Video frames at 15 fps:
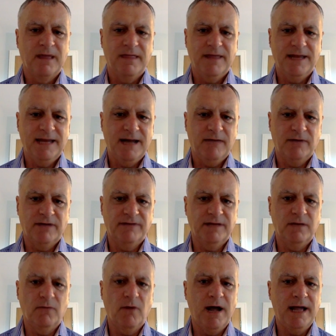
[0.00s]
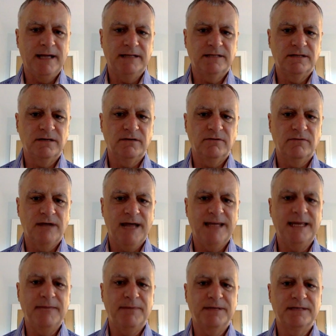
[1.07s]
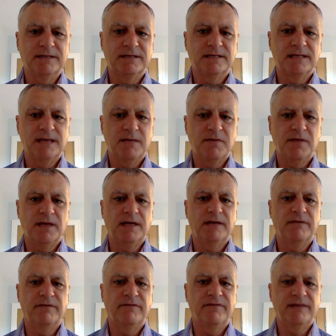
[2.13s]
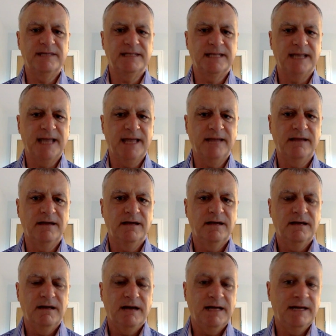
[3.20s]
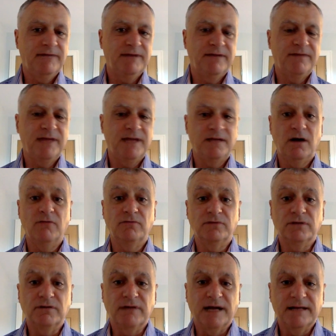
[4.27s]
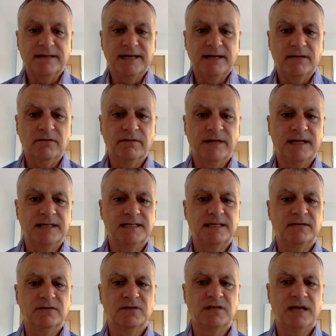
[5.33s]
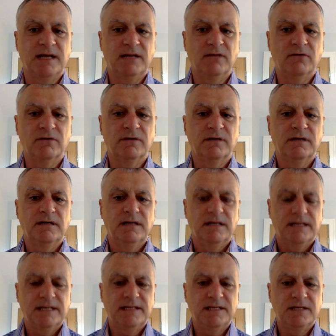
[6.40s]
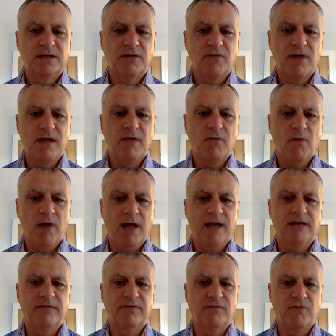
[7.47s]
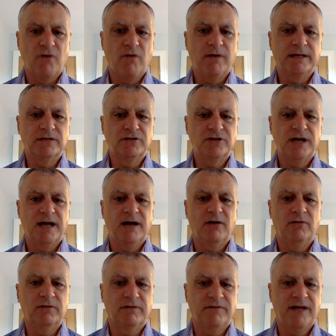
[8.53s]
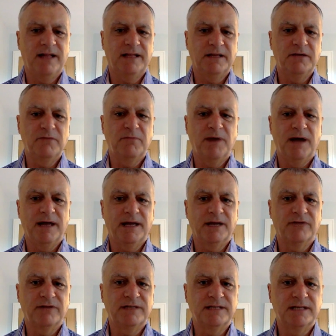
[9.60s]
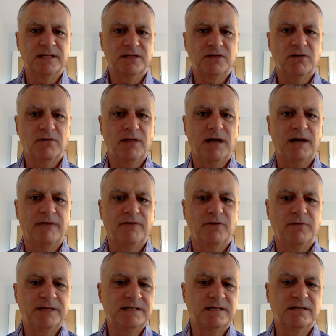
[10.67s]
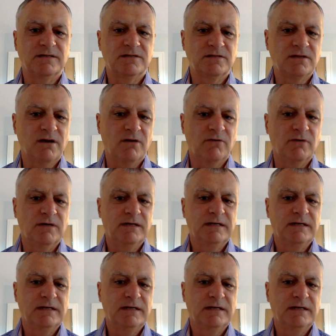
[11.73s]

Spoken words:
They now give it away to any business they're thinking of investing in. And even if they don't do that deal, they still say, look, this is a great way of growing shareholder value by increasing the top line of your business. So